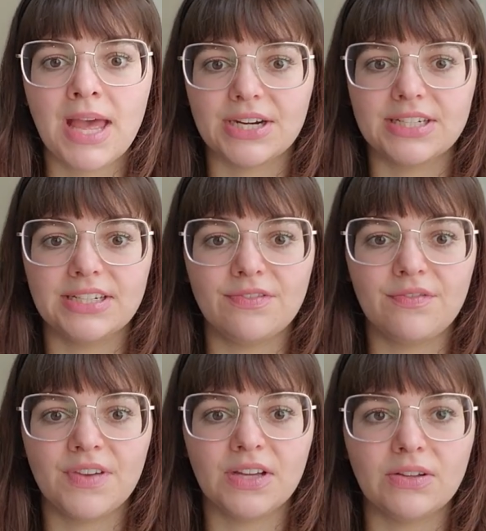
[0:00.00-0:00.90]
There didn't
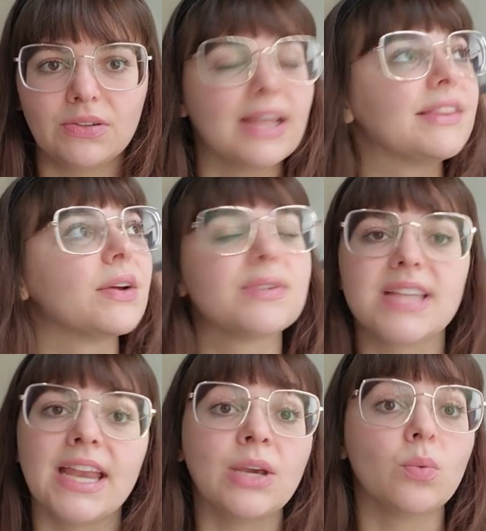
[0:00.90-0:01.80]
feel like there was
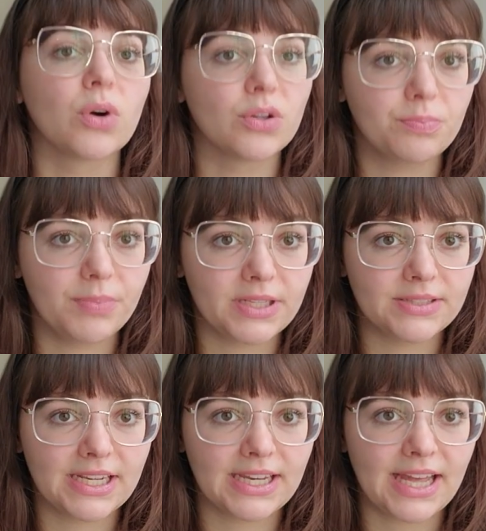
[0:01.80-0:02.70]
any world building.